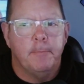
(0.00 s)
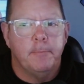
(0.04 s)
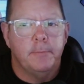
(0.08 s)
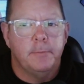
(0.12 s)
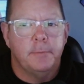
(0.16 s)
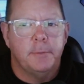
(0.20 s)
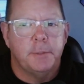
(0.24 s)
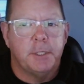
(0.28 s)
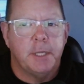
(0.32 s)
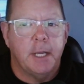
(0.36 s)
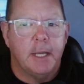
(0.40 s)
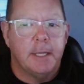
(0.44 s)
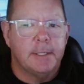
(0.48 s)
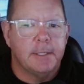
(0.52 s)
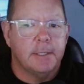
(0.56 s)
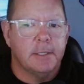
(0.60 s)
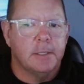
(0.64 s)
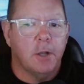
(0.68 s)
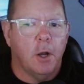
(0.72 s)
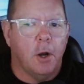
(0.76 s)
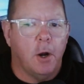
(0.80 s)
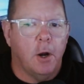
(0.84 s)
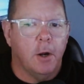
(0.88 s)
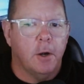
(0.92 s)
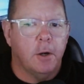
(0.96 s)
chances
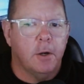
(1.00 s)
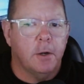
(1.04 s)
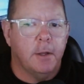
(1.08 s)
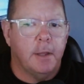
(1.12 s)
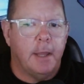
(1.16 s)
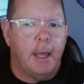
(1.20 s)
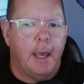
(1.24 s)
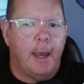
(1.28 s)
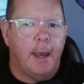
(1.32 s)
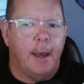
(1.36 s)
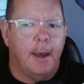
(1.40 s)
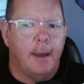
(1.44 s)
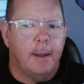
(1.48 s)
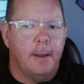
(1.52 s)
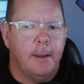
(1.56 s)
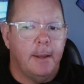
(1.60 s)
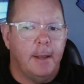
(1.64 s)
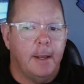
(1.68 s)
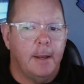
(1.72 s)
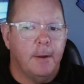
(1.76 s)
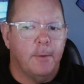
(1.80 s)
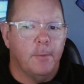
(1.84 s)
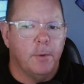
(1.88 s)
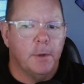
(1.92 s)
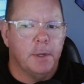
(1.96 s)
are that
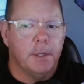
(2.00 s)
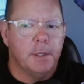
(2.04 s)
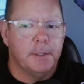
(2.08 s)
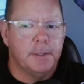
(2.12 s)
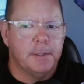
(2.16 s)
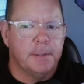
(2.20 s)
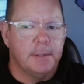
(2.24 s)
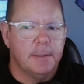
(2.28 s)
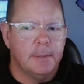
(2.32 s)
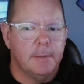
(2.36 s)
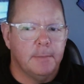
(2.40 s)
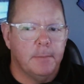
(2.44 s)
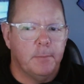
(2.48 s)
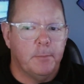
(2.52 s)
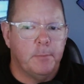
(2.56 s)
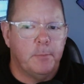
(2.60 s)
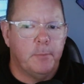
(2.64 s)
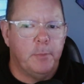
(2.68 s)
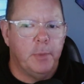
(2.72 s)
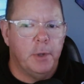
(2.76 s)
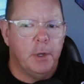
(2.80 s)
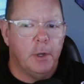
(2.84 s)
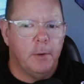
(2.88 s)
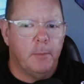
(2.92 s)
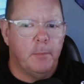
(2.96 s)
it was
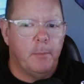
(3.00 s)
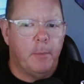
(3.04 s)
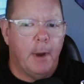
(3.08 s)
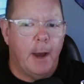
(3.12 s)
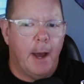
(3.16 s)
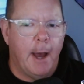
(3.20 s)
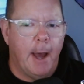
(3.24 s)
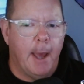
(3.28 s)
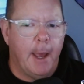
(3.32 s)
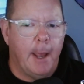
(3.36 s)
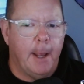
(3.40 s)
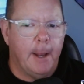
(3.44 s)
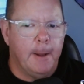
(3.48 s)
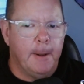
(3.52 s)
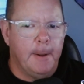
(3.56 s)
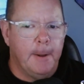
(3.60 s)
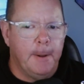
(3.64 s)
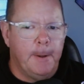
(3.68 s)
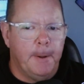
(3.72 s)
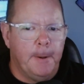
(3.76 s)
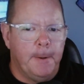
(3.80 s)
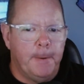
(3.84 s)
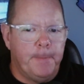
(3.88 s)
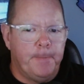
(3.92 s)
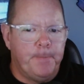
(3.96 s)
built by
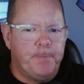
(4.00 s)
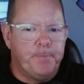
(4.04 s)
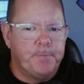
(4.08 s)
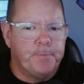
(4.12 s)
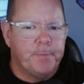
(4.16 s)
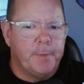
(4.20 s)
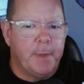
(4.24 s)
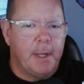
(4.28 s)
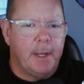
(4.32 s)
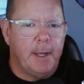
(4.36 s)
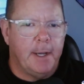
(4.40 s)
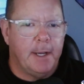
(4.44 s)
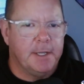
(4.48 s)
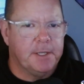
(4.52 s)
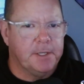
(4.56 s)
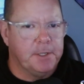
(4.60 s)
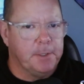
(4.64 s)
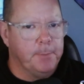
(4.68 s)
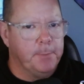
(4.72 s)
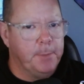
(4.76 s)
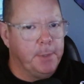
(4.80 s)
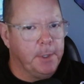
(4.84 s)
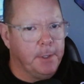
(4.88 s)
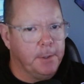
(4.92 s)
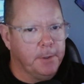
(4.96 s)

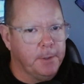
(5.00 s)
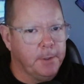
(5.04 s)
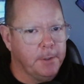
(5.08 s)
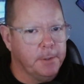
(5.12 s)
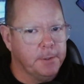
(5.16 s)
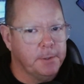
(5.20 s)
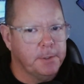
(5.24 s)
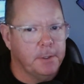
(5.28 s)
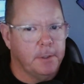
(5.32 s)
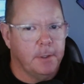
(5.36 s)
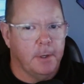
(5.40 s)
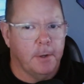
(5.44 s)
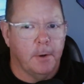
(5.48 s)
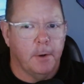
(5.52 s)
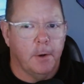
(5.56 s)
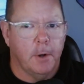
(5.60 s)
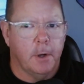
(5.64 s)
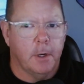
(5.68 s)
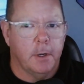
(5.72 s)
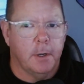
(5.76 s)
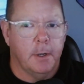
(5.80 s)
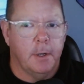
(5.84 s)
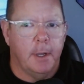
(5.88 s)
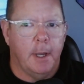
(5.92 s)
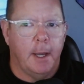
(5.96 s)
custom builders
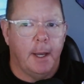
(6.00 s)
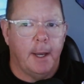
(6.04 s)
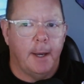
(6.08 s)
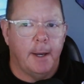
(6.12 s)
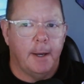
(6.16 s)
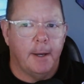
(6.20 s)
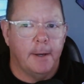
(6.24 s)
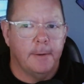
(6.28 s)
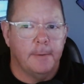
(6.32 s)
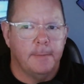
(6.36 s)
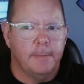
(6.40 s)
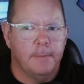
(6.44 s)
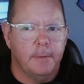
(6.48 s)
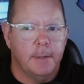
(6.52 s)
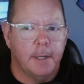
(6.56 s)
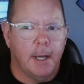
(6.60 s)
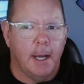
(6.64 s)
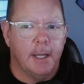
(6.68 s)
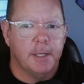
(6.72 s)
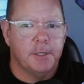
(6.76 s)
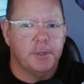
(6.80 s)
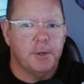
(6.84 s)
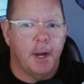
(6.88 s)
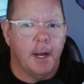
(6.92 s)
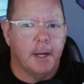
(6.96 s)
or
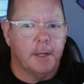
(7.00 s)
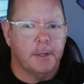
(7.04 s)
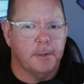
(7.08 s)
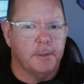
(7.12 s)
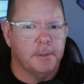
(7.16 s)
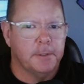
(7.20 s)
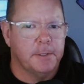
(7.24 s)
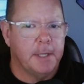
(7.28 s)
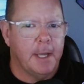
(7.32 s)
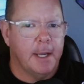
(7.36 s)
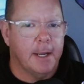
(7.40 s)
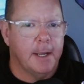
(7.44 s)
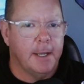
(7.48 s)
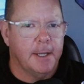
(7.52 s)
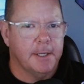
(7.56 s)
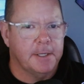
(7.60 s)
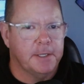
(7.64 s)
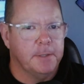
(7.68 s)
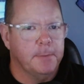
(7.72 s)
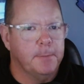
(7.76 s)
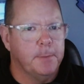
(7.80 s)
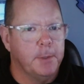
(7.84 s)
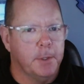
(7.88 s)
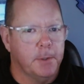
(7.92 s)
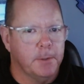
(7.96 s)
contractors that
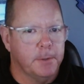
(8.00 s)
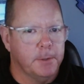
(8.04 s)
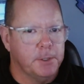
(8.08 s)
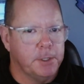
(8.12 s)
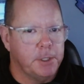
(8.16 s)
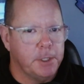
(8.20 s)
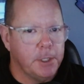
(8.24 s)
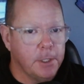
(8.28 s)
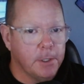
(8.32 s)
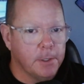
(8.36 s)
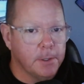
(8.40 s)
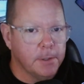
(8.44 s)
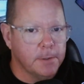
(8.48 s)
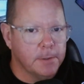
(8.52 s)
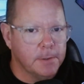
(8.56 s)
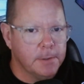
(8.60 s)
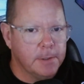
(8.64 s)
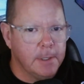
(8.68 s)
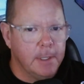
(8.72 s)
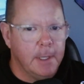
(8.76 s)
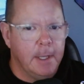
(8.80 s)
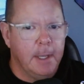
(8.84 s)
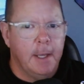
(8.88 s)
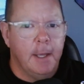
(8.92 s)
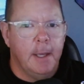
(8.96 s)
custom builders use.